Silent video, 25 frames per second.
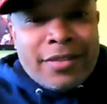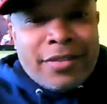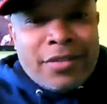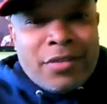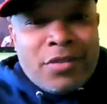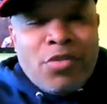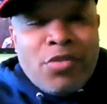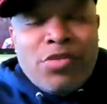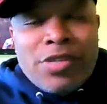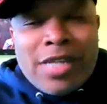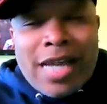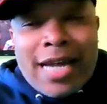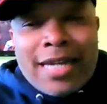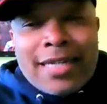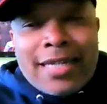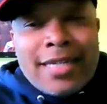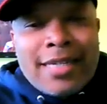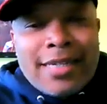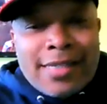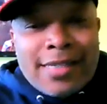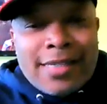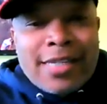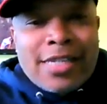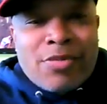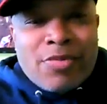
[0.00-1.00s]
whose auntie
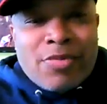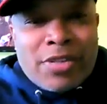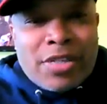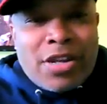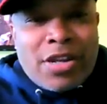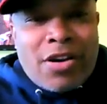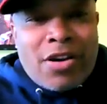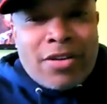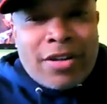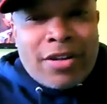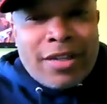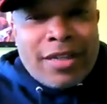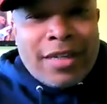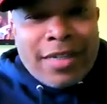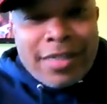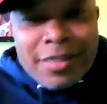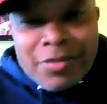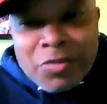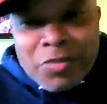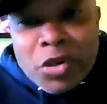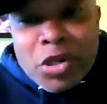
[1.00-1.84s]
is this was talking?